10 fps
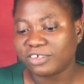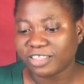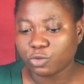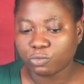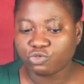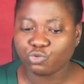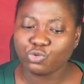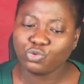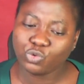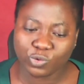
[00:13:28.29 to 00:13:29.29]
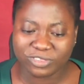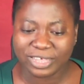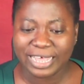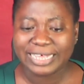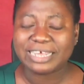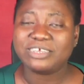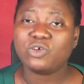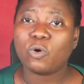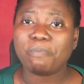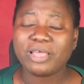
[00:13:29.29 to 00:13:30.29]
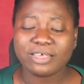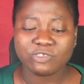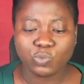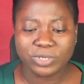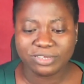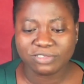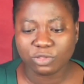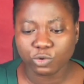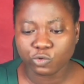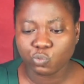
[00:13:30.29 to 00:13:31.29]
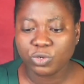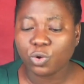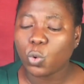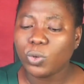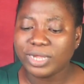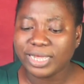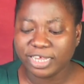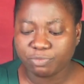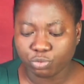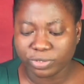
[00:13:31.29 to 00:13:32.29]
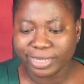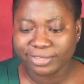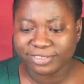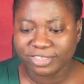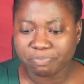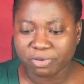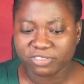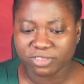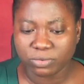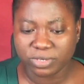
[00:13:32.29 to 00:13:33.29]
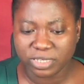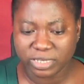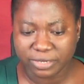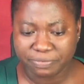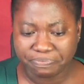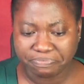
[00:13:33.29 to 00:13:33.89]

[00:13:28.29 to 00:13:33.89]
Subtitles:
and startups should note that the compliance with these laws will not only aid protecting the personal data,